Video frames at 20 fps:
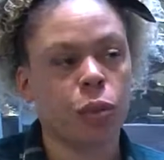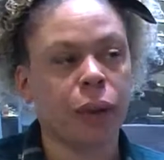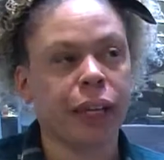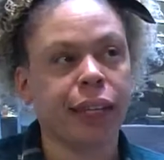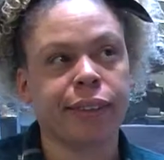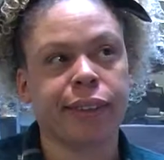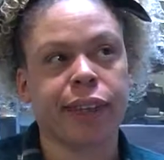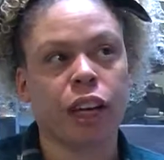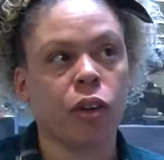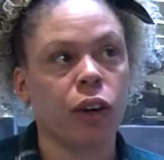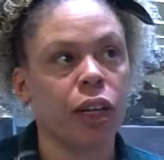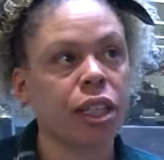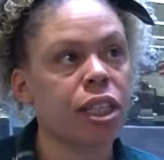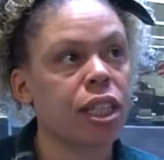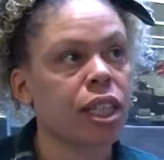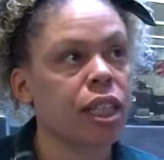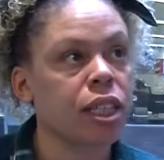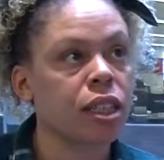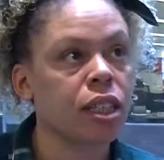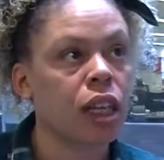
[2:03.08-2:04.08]
weeks ago I
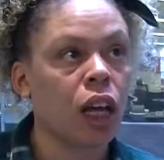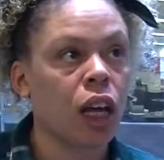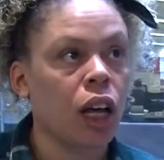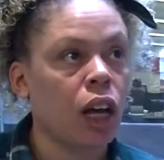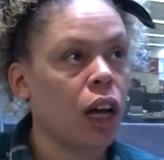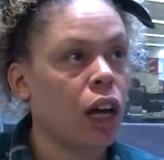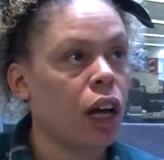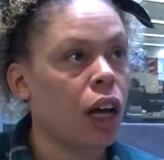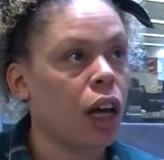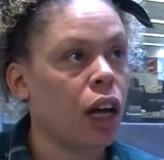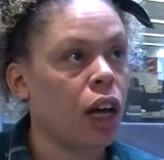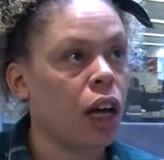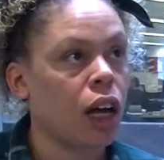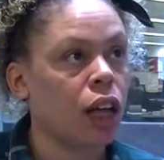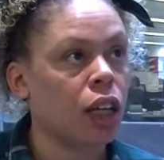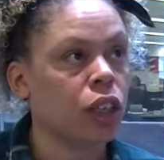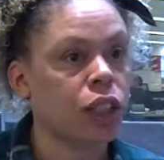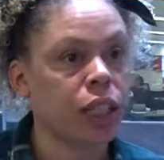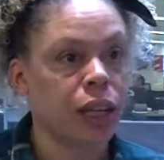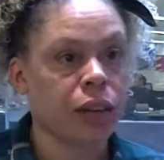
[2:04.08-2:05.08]
did
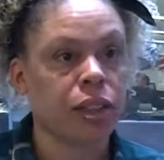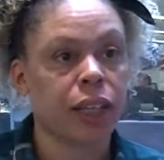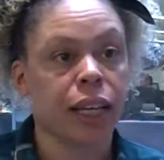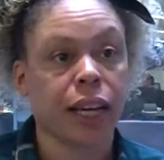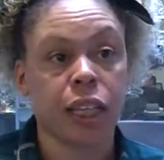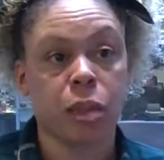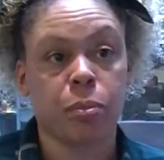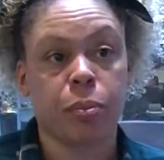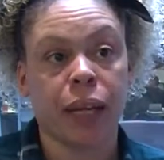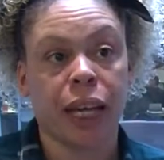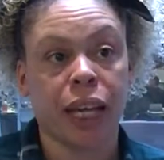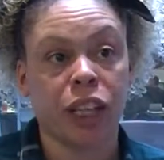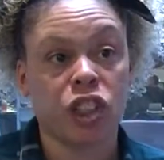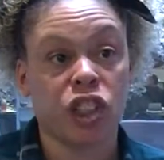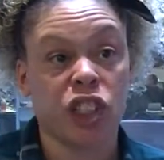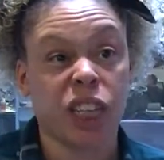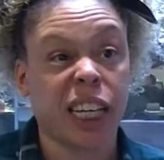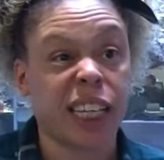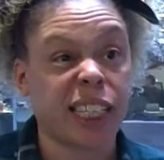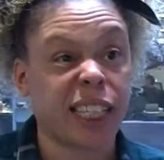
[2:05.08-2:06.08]
Chelsea against
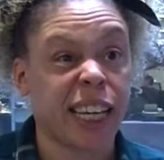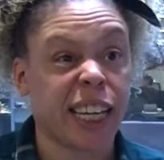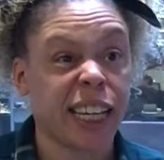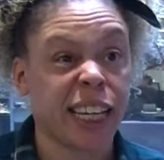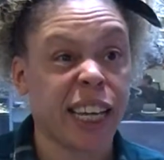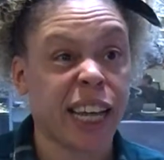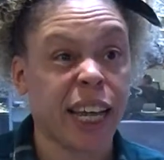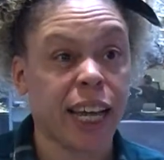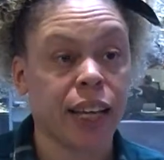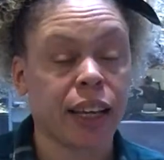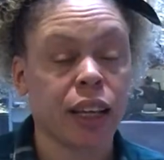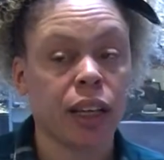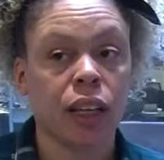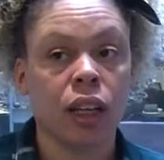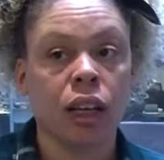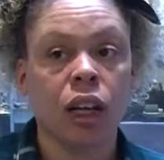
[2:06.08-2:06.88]
PSG, second leg.